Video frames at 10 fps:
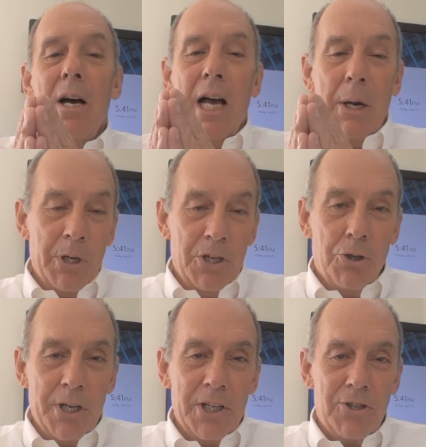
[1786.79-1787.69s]
I want to
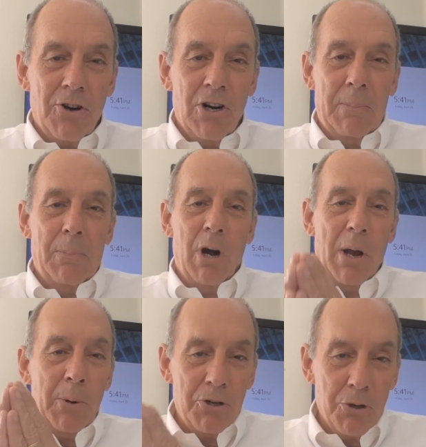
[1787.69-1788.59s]
join a startup, or I
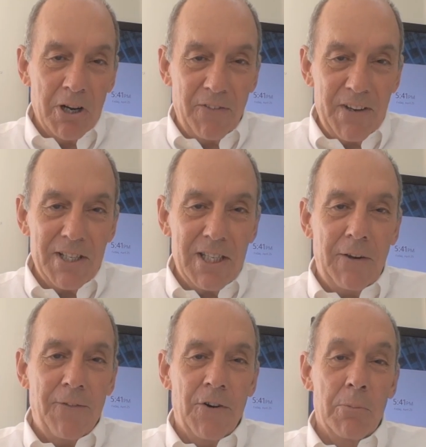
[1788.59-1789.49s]
want to join a
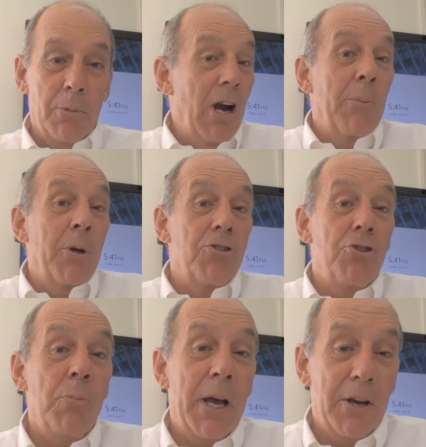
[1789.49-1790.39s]
VC firm, or I want to
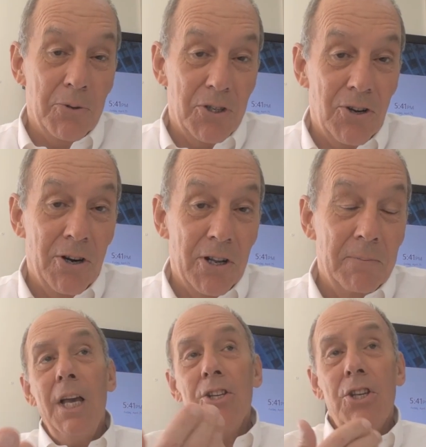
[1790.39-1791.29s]
do my own startup.
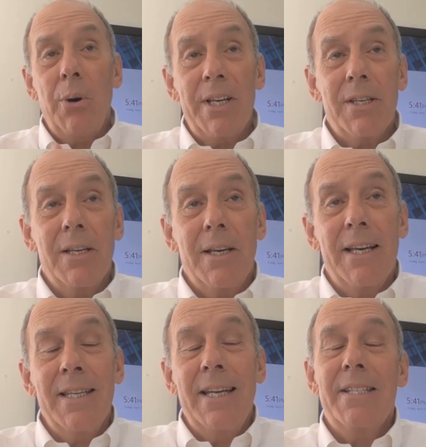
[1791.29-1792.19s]
So as
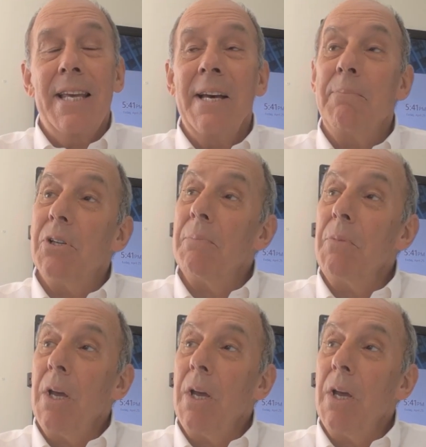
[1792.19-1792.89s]
an example,